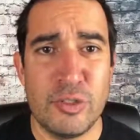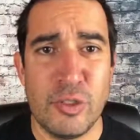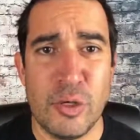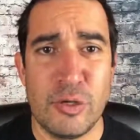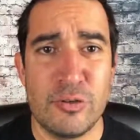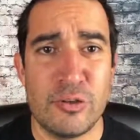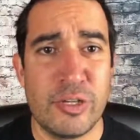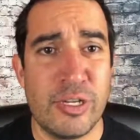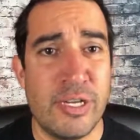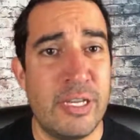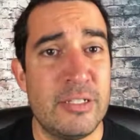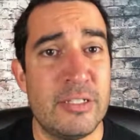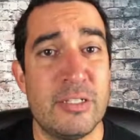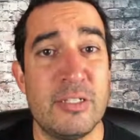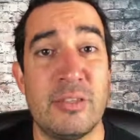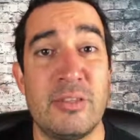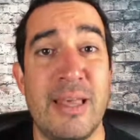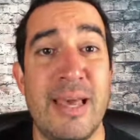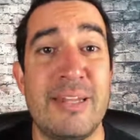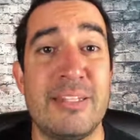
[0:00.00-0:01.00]
or 200
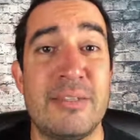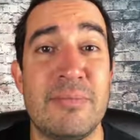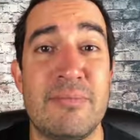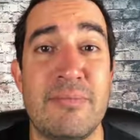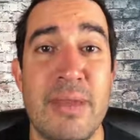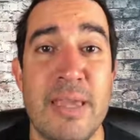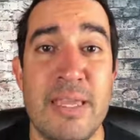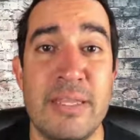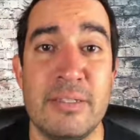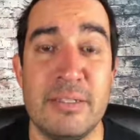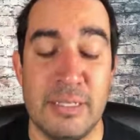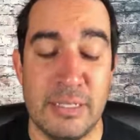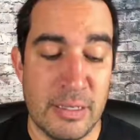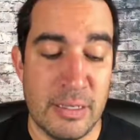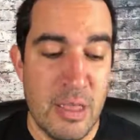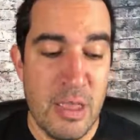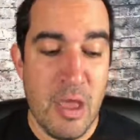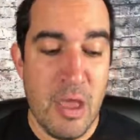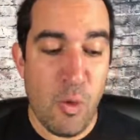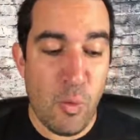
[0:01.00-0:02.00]
kids, that is
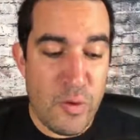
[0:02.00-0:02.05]
amazing.